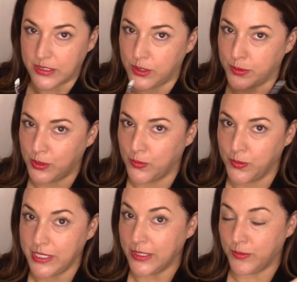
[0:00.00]
So it's a
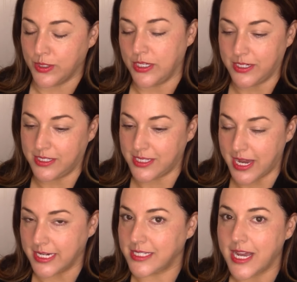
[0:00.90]
really, really good
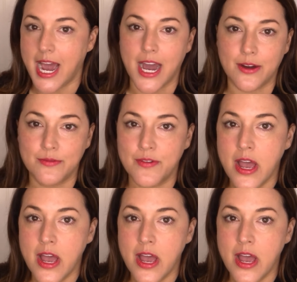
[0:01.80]
design to have.